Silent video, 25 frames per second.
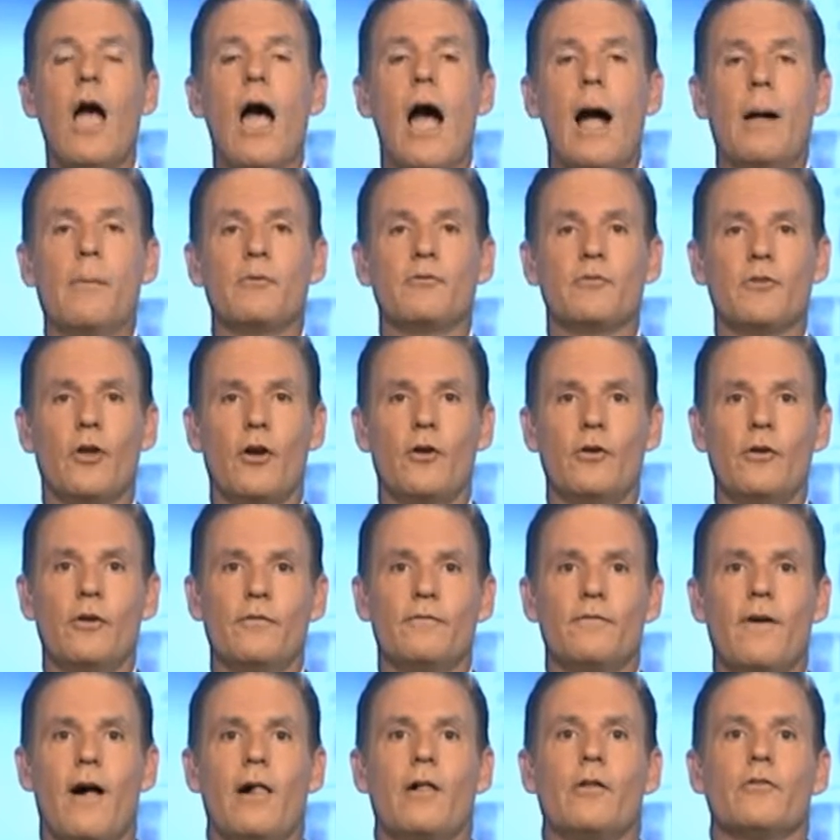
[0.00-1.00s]
I'm starting to
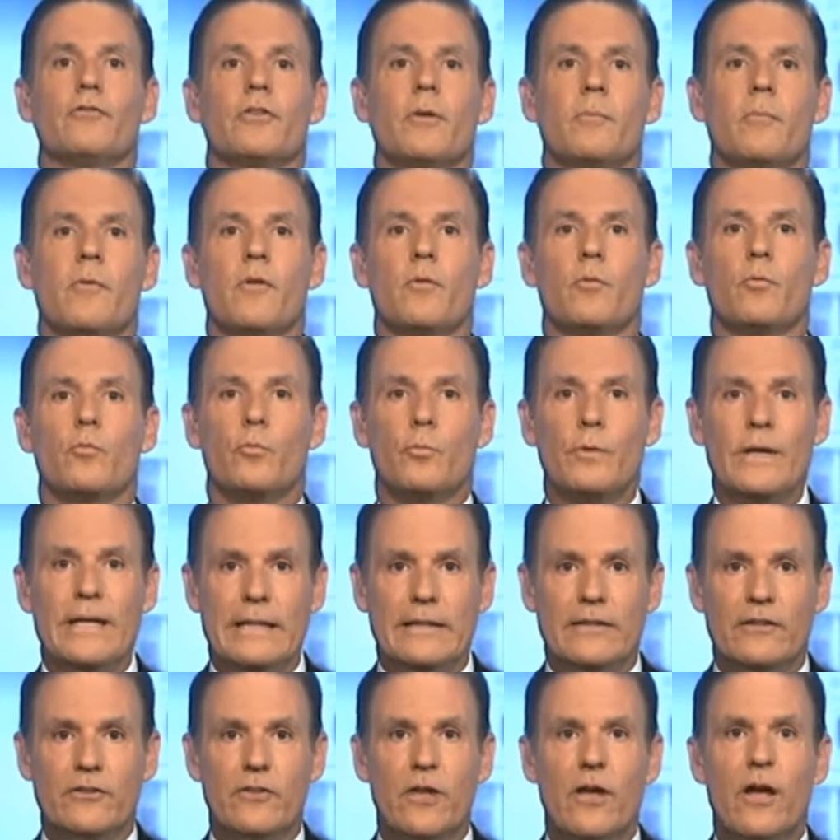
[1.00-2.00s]
follow some of the
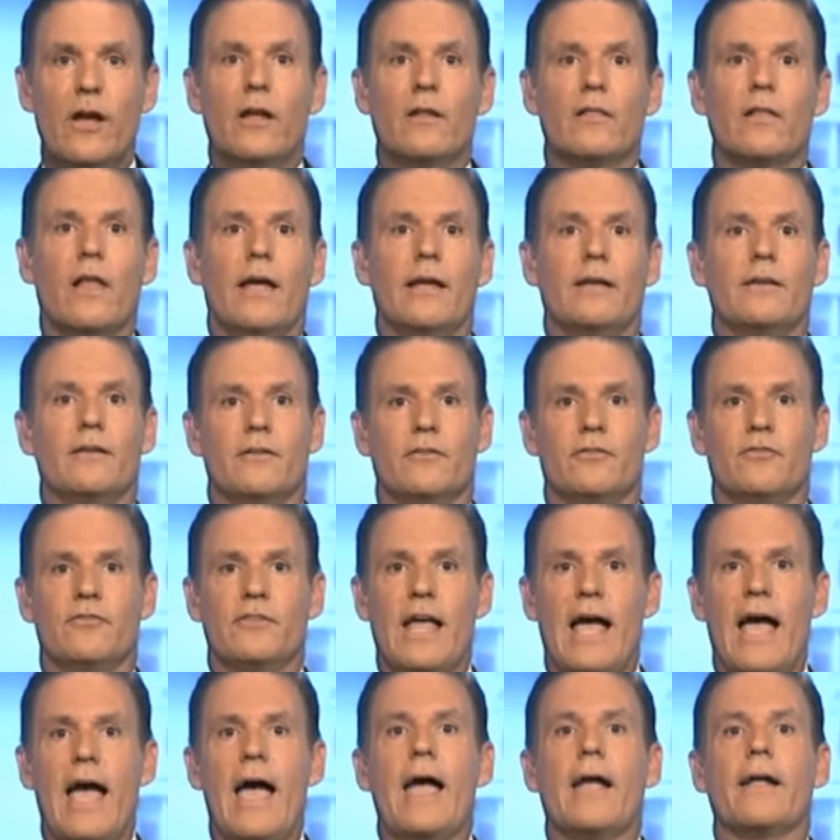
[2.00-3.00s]
REITs like
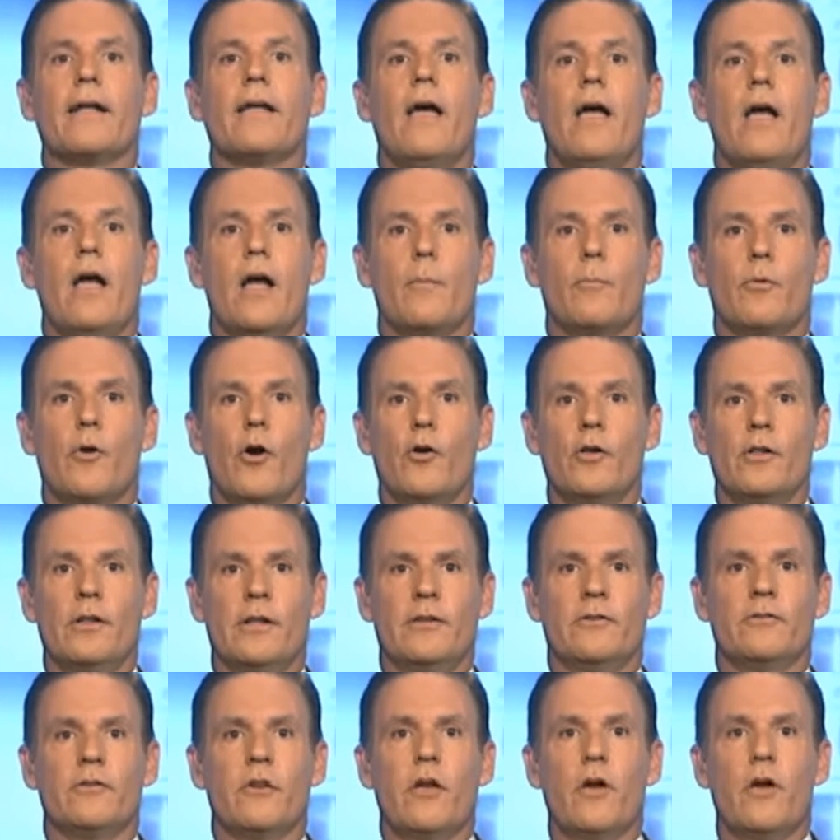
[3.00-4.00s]
Stag and
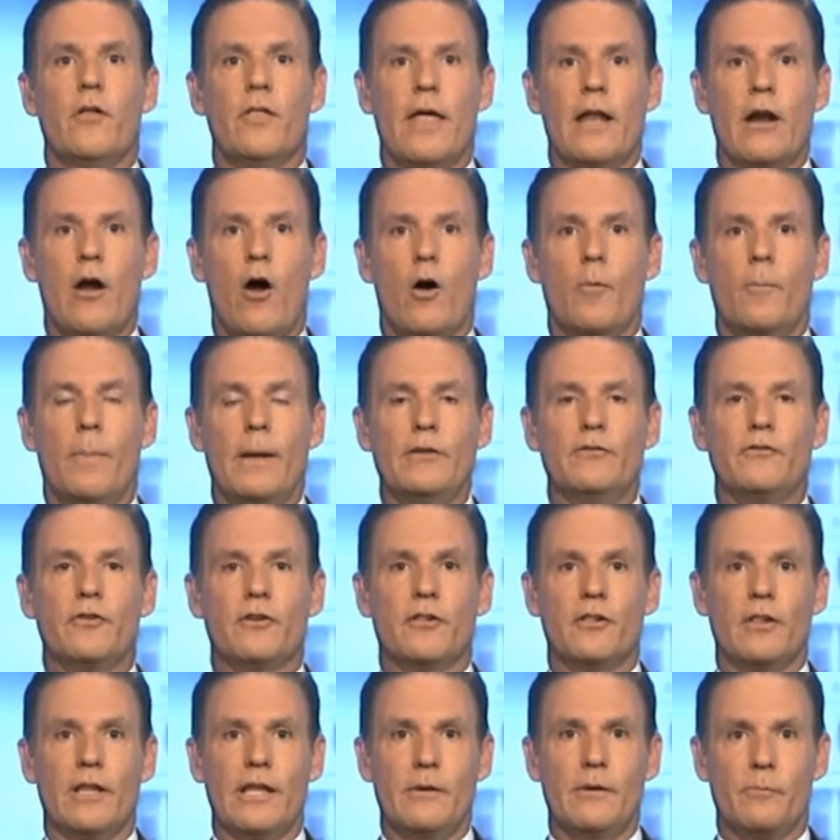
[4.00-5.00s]
Prolis that are
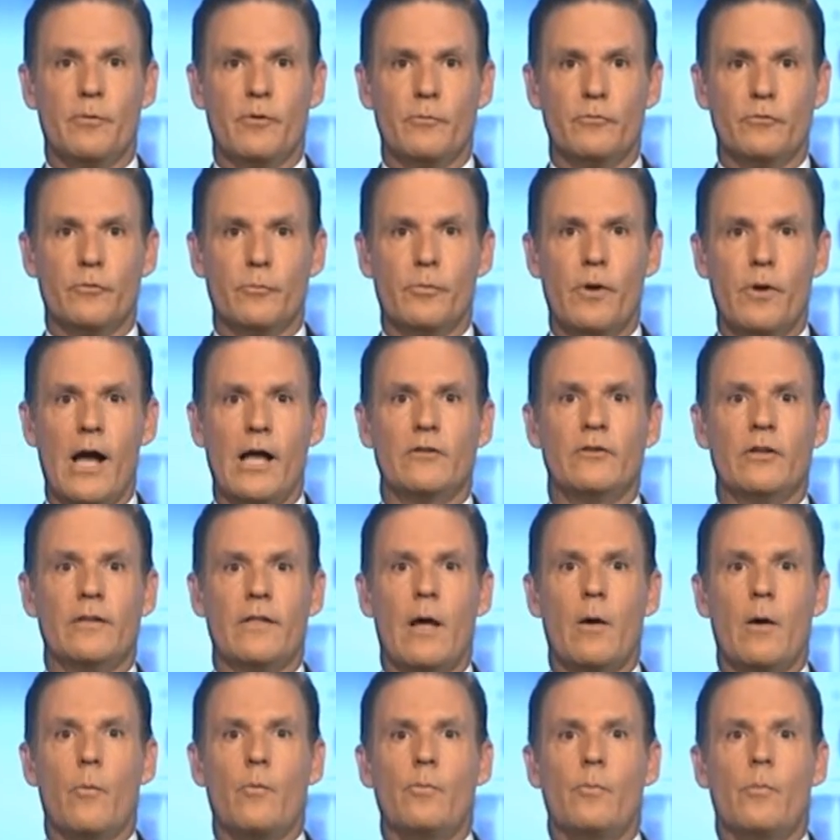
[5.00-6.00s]
basically providing
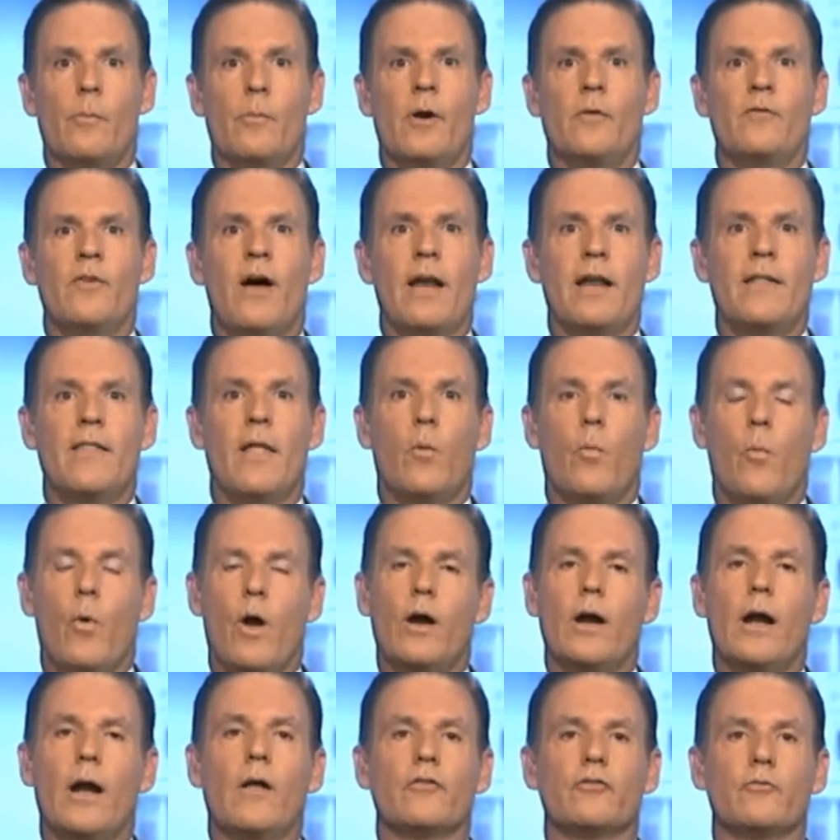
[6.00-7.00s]
that
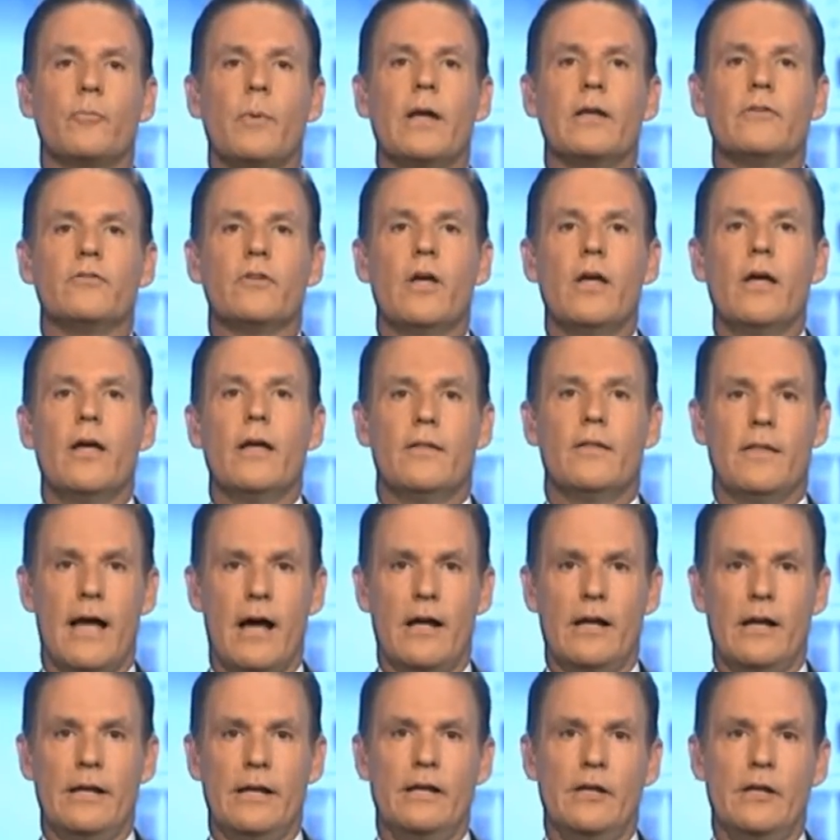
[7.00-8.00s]
warehouse space
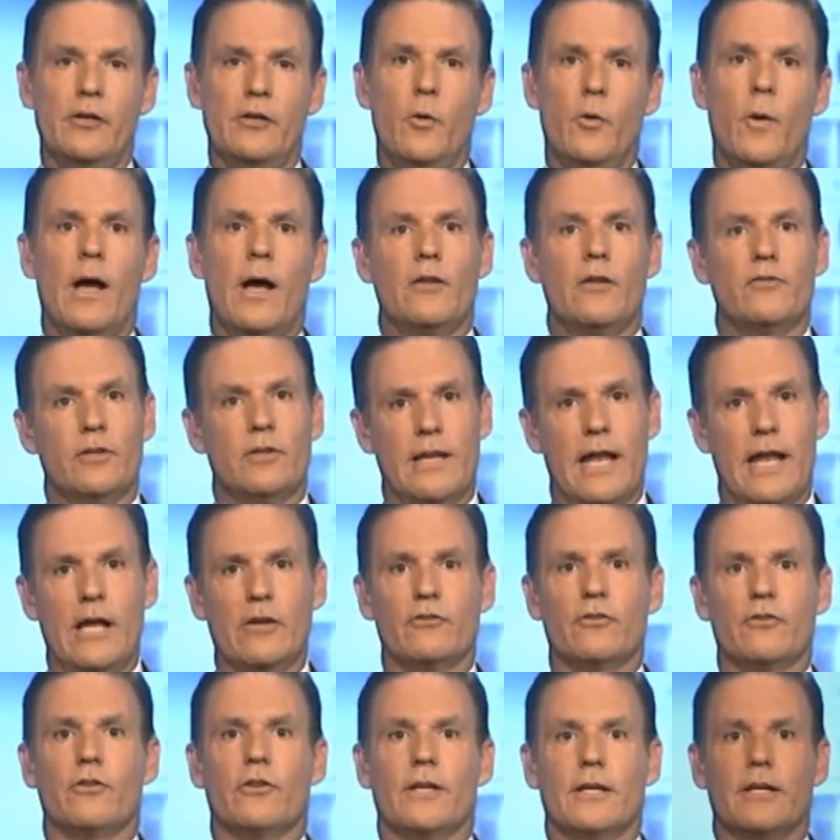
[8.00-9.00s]
now in the U.S. and
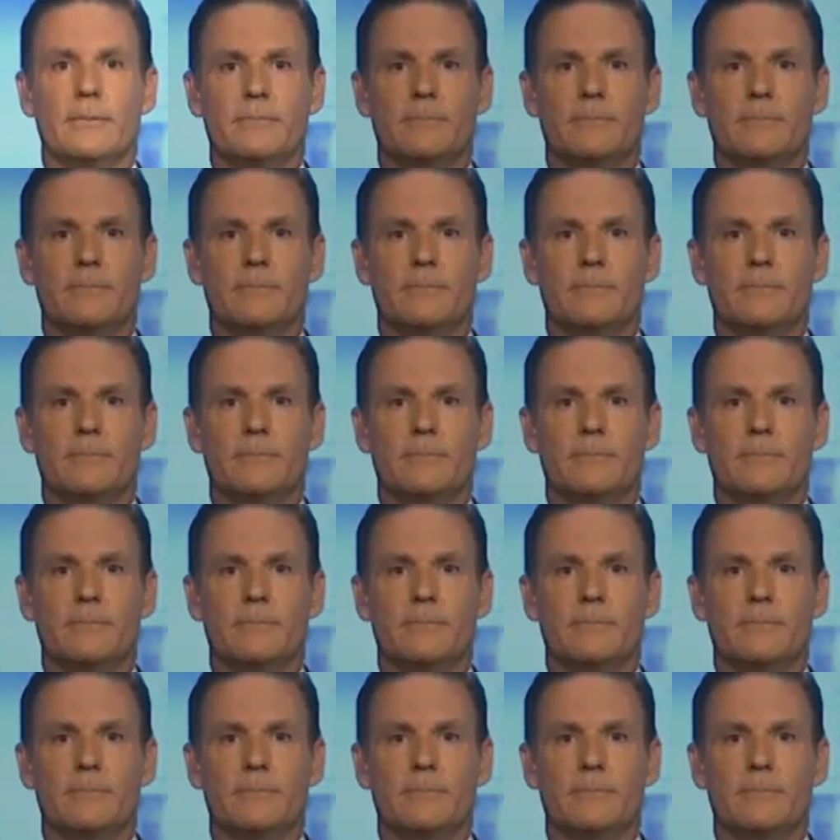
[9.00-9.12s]
nationally.